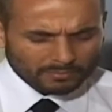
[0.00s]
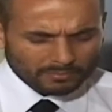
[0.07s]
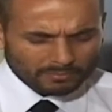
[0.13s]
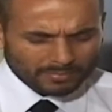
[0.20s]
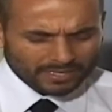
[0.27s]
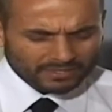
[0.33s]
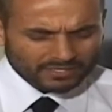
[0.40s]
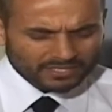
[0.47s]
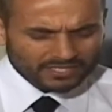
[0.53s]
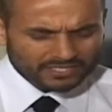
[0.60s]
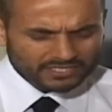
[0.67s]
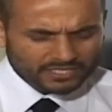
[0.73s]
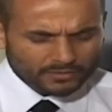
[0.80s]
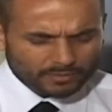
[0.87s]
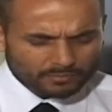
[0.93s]
make the
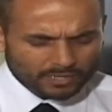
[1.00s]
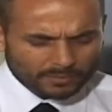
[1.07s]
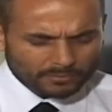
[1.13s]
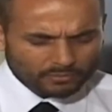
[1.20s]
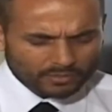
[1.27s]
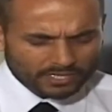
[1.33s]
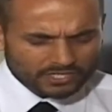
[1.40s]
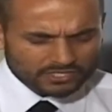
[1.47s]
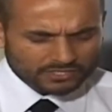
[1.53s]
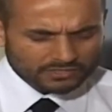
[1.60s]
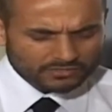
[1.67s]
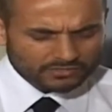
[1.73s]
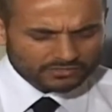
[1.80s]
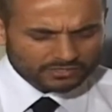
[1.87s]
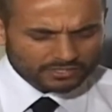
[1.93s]
necessary
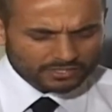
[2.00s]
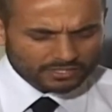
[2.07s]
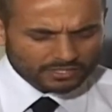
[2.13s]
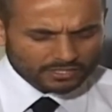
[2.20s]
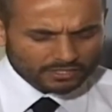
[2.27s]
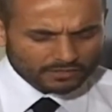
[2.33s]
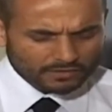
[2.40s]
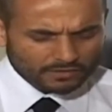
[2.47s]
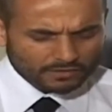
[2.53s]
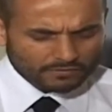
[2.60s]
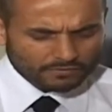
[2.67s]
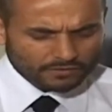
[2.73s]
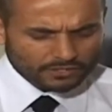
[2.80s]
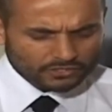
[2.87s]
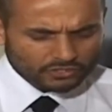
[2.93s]
preparations
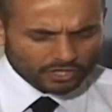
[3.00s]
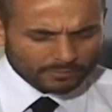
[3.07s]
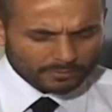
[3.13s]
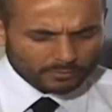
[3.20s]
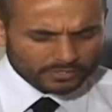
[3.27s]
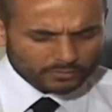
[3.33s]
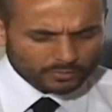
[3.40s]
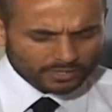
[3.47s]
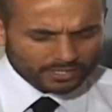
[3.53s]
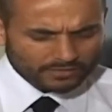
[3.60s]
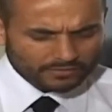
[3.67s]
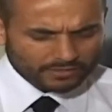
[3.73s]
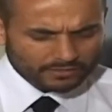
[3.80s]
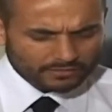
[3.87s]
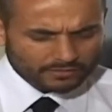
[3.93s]
for the time in which we're
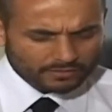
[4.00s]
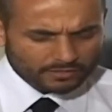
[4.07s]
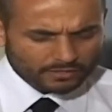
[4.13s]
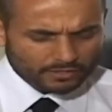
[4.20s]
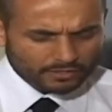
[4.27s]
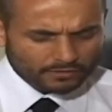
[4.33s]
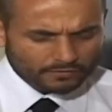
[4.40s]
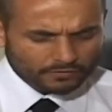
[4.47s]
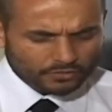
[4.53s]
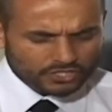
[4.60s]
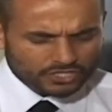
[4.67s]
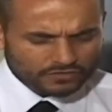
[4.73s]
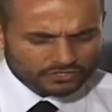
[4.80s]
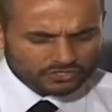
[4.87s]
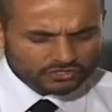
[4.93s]
living. For
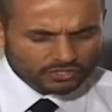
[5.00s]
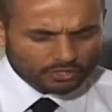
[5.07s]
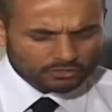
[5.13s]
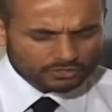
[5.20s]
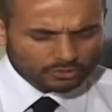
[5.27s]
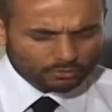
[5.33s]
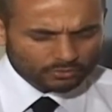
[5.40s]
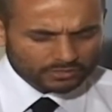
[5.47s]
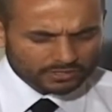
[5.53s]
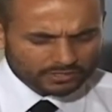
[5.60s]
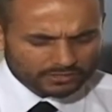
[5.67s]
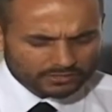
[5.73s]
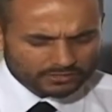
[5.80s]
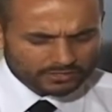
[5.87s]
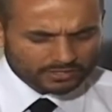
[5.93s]
each of us knows, Lord, that
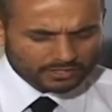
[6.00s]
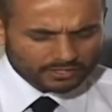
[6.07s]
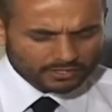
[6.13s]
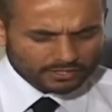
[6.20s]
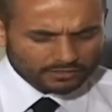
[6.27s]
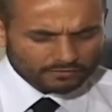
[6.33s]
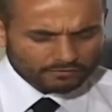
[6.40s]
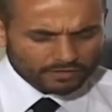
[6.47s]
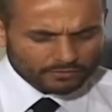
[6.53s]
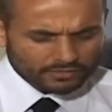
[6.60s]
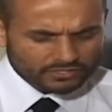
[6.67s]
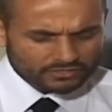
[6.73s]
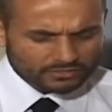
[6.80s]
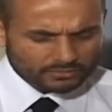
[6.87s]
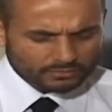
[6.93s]
very
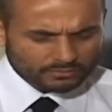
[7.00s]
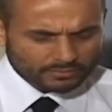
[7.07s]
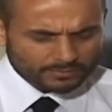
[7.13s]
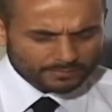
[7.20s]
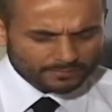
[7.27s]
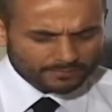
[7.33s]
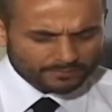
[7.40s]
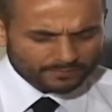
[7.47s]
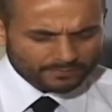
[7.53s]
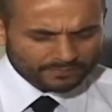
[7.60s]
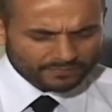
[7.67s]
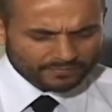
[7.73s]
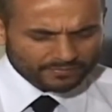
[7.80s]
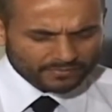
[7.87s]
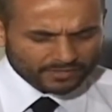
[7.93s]
soon
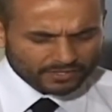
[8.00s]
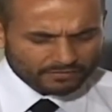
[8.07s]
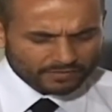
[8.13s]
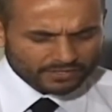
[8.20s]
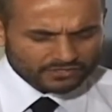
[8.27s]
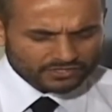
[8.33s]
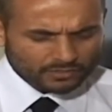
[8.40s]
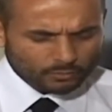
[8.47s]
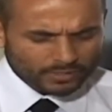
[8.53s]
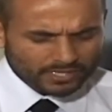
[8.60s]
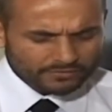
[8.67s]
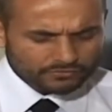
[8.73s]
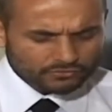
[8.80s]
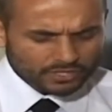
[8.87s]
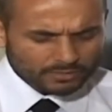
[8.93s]
the events that we
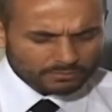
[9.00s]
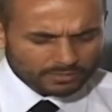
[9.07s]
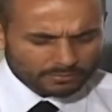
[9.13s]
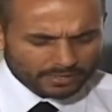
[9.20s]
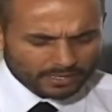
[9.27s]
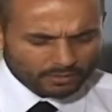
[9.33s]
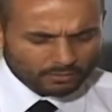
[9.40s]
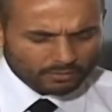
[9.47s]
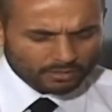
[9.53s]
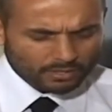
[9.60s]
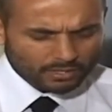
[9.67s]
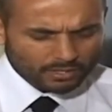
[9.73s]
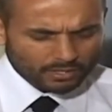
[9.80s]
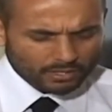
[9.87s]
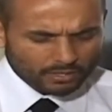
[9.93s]
have dreamed about
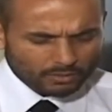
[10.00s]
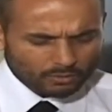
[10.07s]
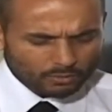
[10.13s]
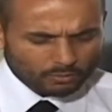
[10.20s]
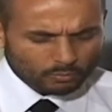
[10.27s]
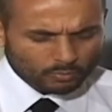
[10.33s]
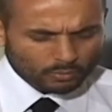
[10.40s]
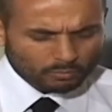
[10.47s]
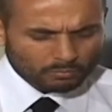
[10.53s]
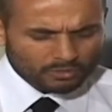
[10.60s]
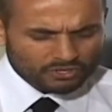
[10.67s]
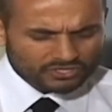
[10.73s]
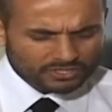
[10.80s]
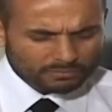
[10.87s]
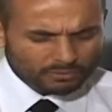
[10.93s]
will
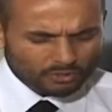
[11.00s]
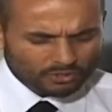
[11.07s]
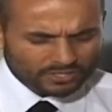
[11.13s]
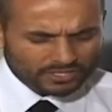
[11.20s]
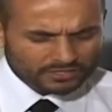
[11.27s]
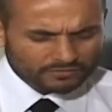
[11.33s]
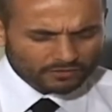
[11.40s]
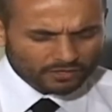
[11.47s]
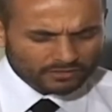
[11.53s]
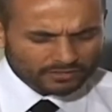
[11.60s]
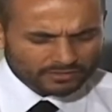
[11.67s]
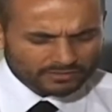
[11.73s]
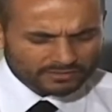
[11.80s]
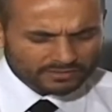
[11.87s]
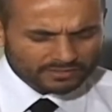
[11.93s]
burst upon us,
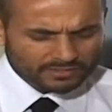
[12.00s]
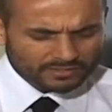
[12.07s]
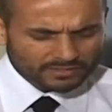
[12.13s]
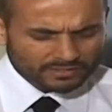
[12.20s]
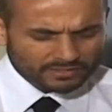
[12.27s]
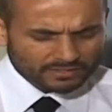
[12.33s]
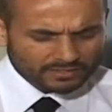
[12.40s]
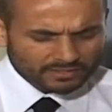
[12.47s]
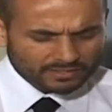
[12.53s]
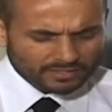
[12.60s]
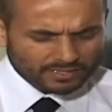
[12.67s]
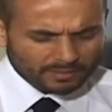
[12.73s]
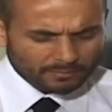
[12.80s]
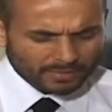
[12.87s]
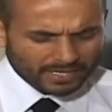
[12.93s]
Father.
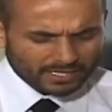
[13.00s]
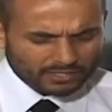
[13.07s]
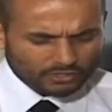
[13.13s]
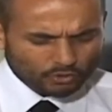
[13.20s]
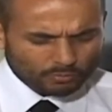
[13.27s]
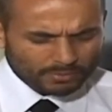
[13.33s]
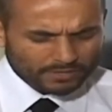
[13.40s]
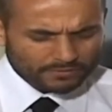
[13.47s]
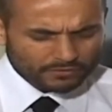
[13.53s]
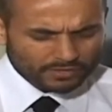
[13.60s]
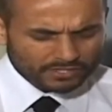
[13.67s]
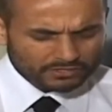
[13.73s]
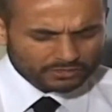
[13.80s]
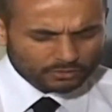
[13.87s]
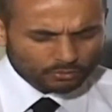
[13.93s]
And may it not be for
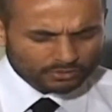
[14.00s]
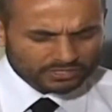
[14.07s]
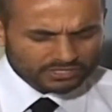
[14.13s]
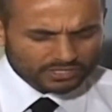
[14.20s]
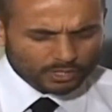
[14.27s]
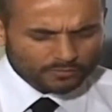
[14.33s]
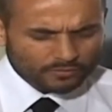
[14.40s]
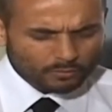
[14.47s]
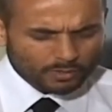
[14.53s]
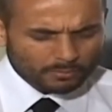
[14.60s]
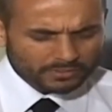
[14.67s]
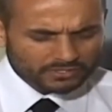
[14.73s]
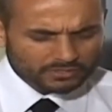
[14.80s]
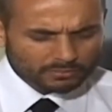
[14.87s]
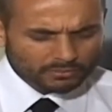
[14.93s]
us, Lord, as an
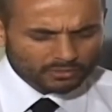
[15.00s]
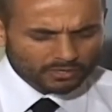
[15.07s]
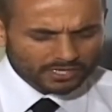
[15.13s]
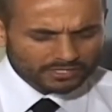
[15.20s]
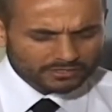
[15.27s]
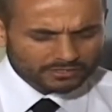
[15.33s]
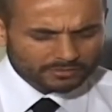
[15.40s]
overwhelming surprise,